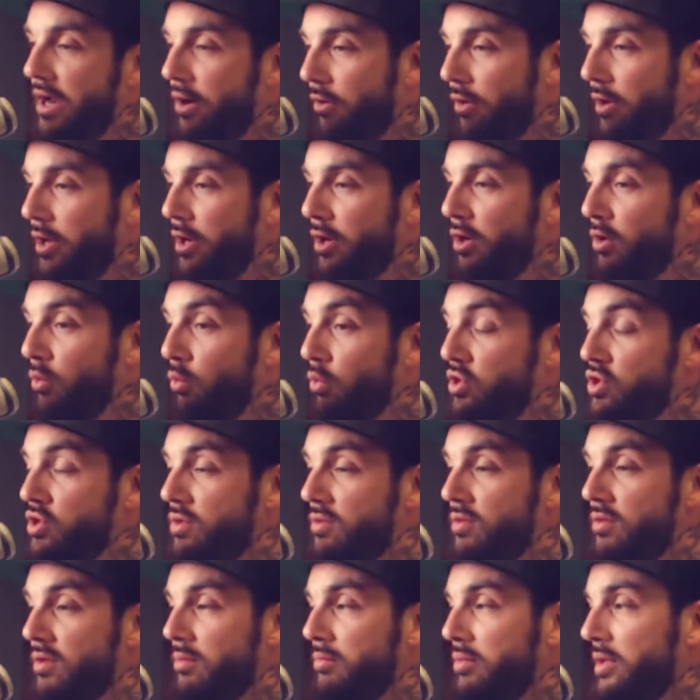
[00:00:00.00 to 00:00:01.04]
Terrier, which
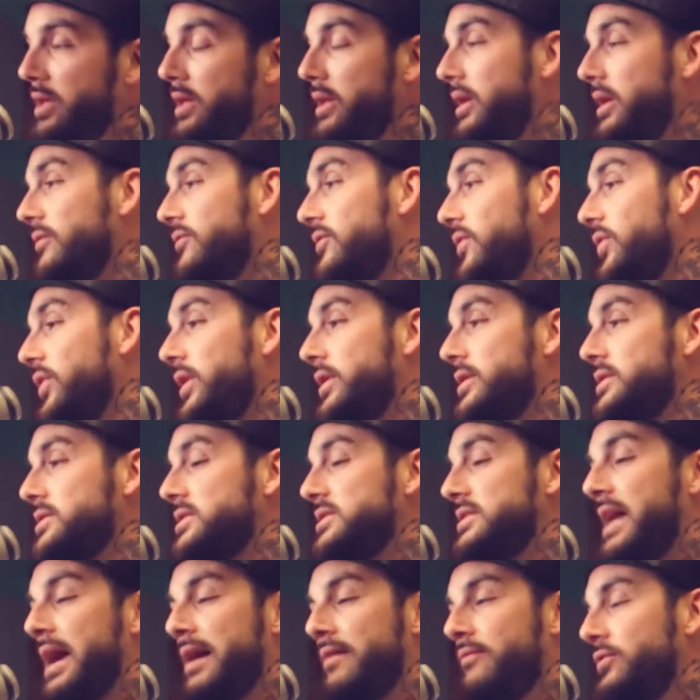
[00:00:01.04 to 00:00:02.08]
is completely different than a
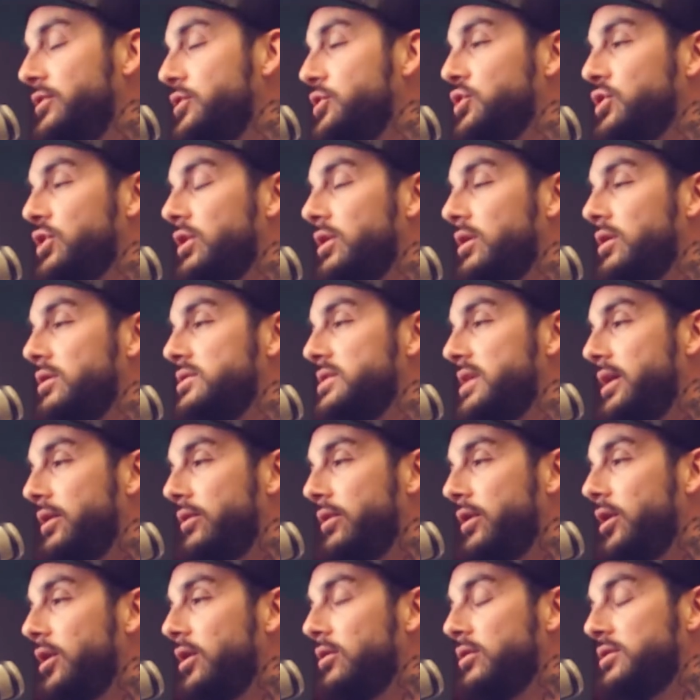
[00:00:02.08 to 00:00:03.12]
Staffordshire
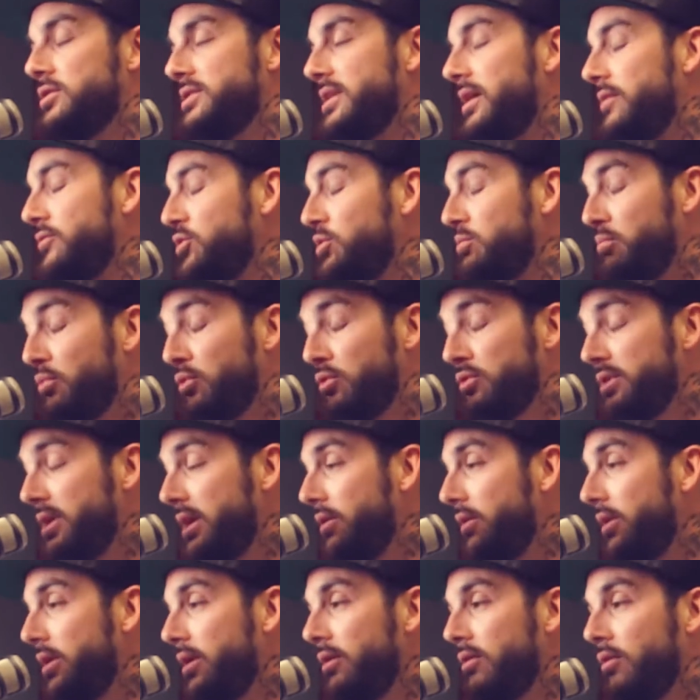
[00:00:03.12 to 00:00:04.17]
Terrier or Staffordshire Bull
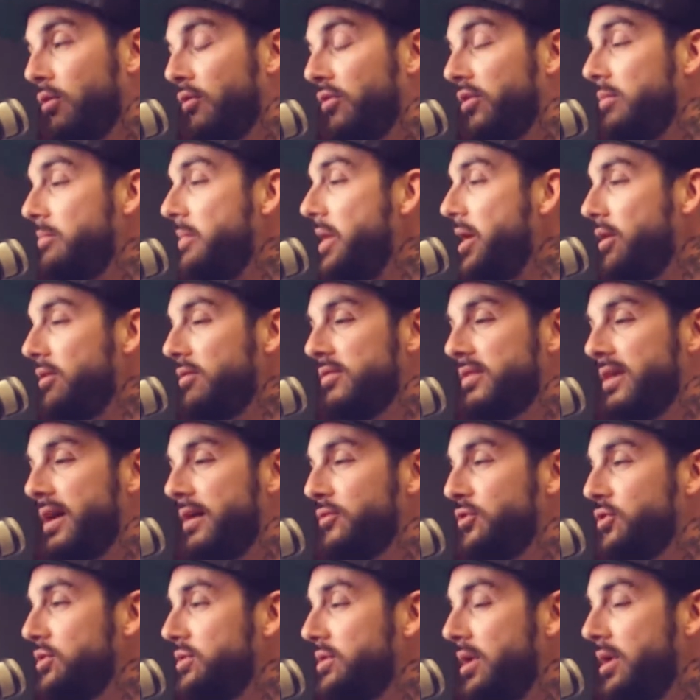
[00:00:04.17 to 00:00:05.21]
Terrier or the American
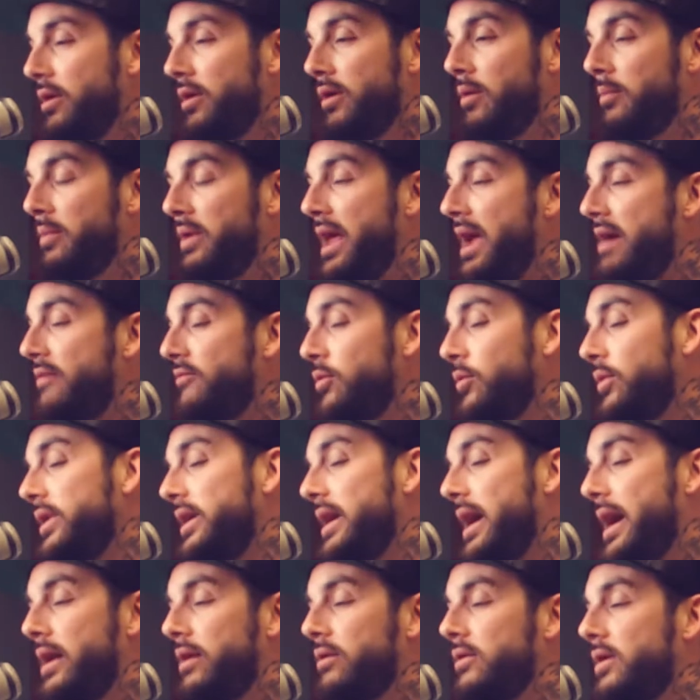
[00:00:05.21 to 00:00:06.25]
Staffordshire Terrier, but everyone
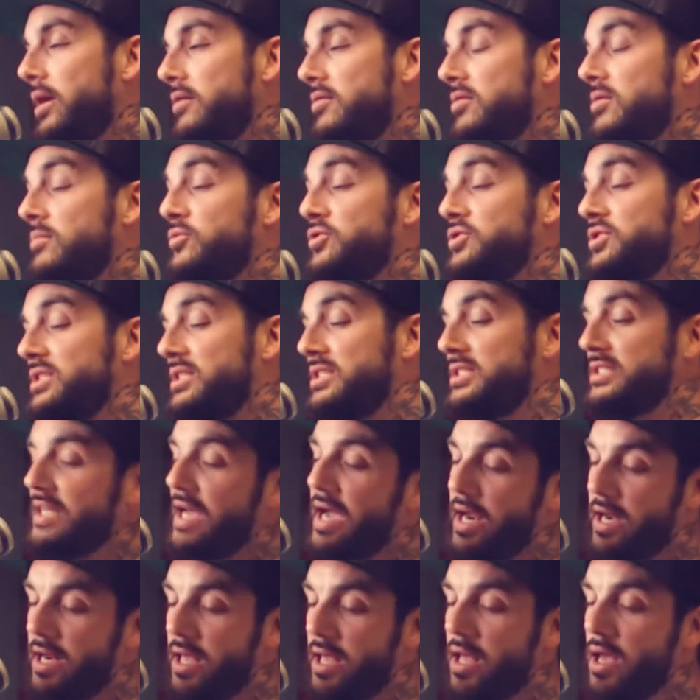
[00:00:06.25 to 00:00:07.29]
categorizes them, or
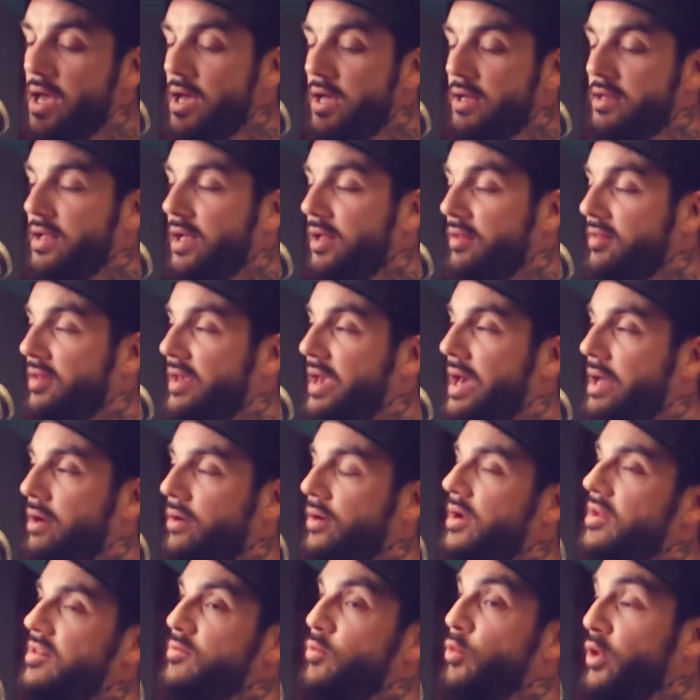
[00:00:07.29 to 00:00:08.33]
society tends to
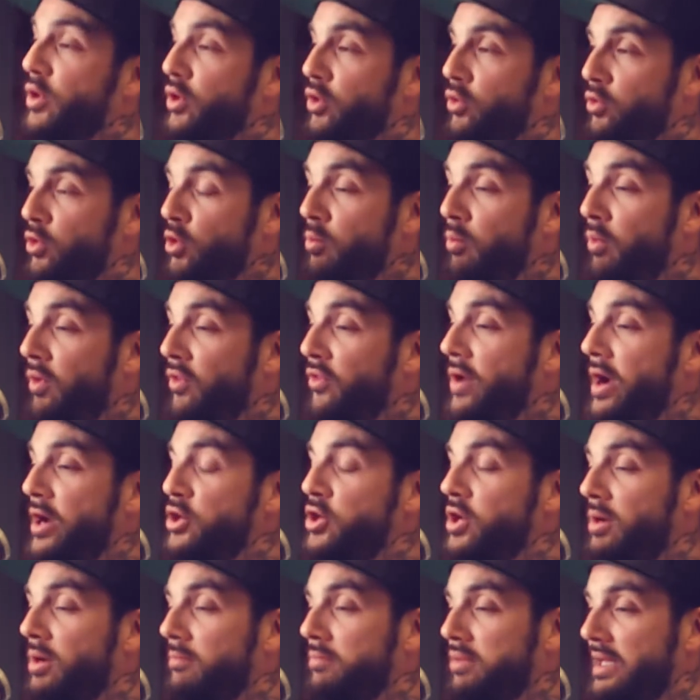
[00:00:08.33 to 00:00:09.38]
categorize them in one group when they're
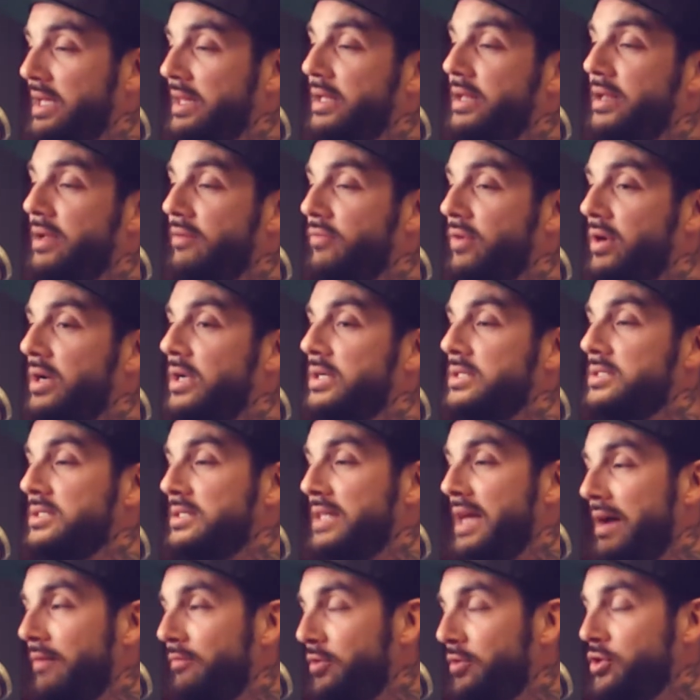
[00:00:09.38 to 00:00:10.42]
actually completely different. A
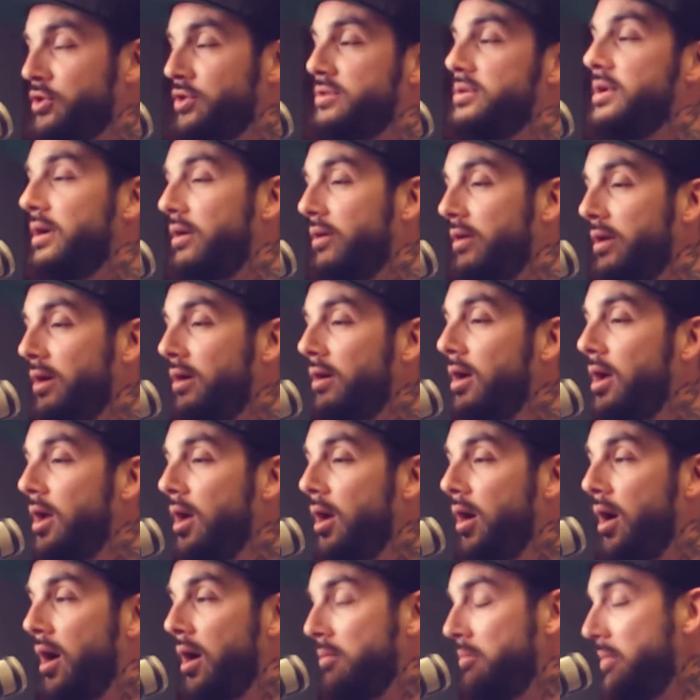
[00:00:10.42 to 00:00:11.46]
Staffordshire Terrier,
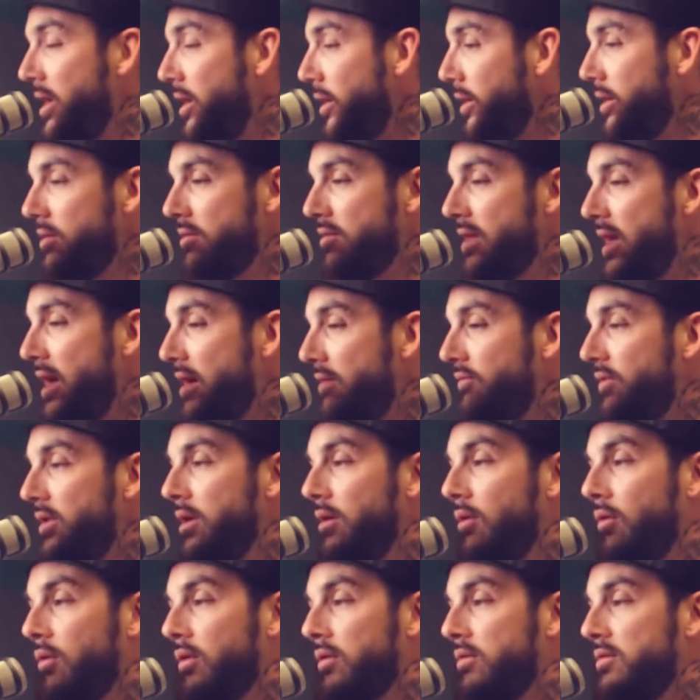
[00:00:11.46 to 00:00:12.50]
American
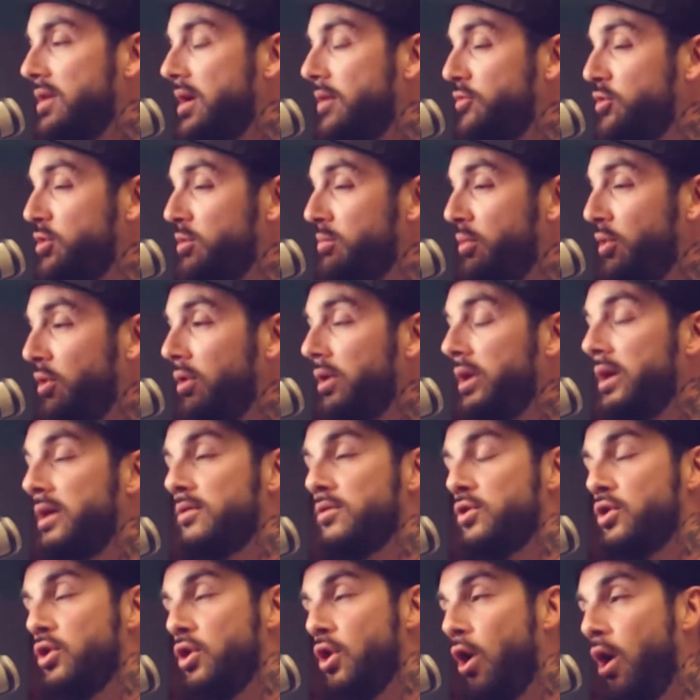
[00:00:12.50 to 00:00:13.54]
Staffy, or a Staffordshire Bull
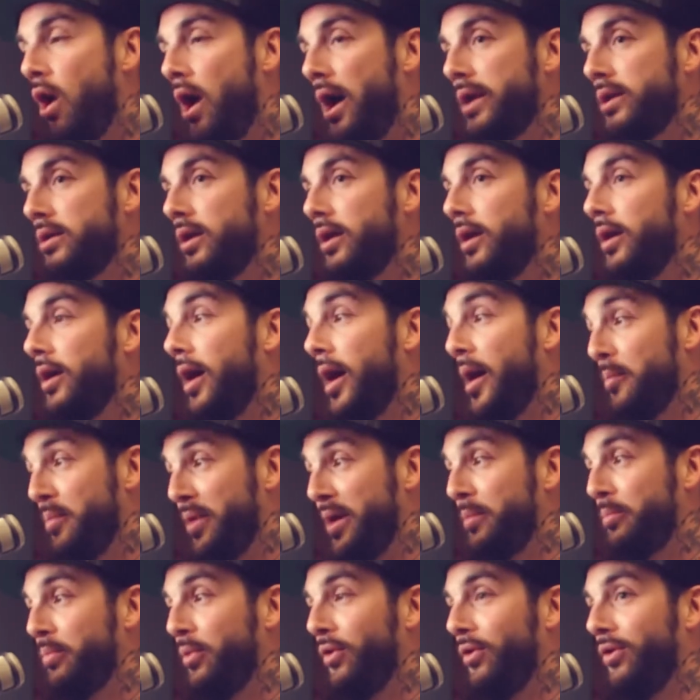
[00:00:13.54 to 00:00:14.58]
is not a
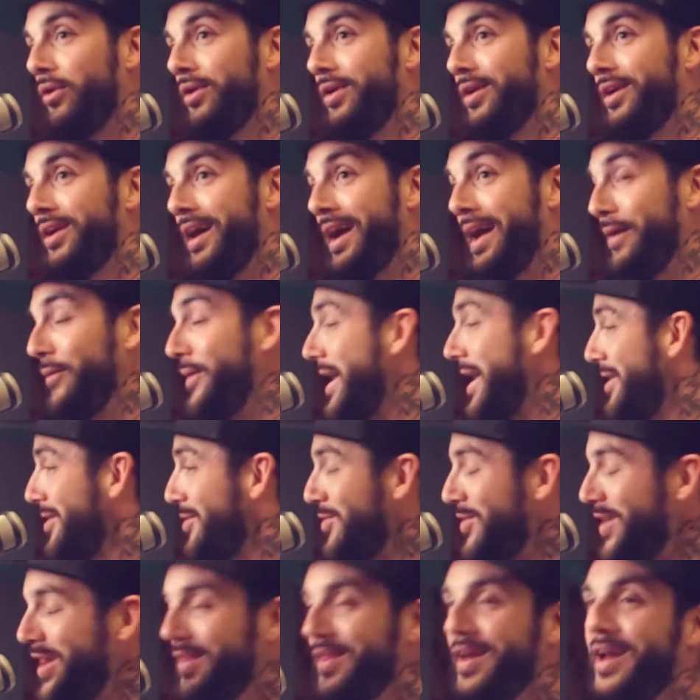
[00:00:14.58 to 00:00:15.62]
pit bull. I can't
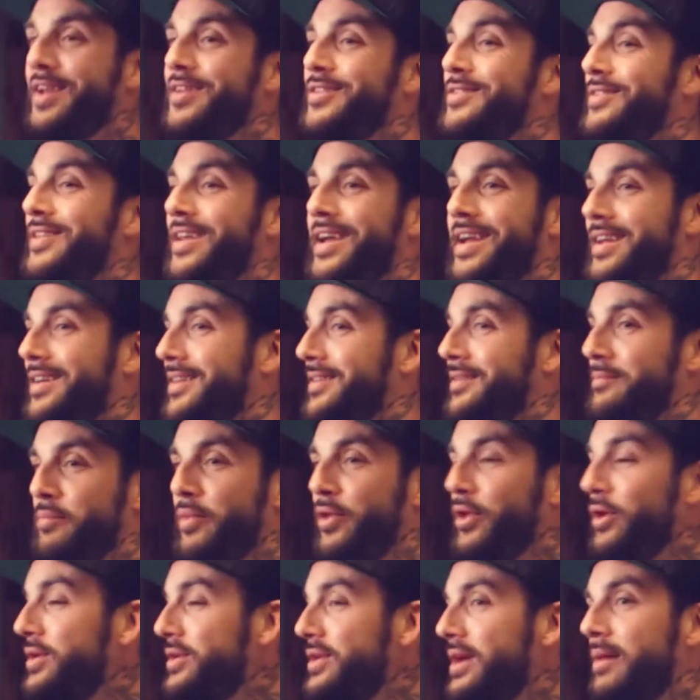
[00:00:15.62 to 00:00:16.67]
say that like a
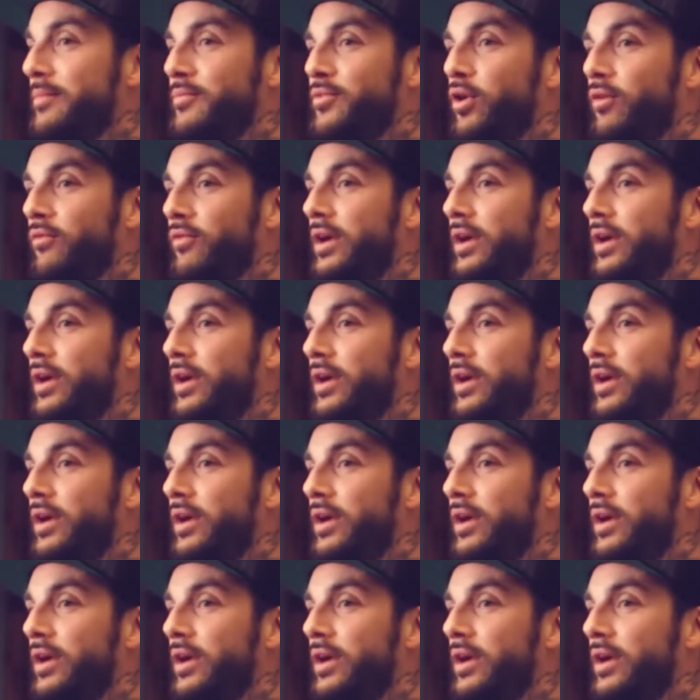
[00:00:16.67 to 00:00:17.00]
million times.